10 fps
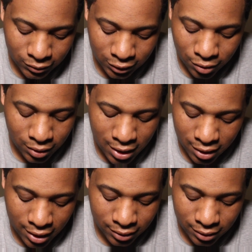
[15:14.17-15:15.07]
So
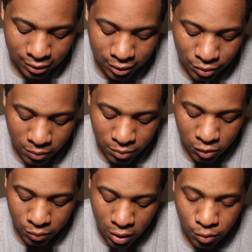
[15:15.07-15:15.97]
yeah, that's it. That's Rebel
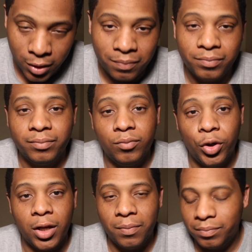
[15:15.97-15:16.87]
Moon Part 1. We're
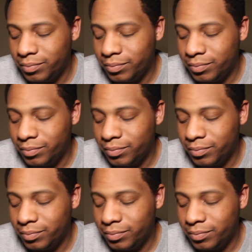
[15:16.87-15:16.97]
done.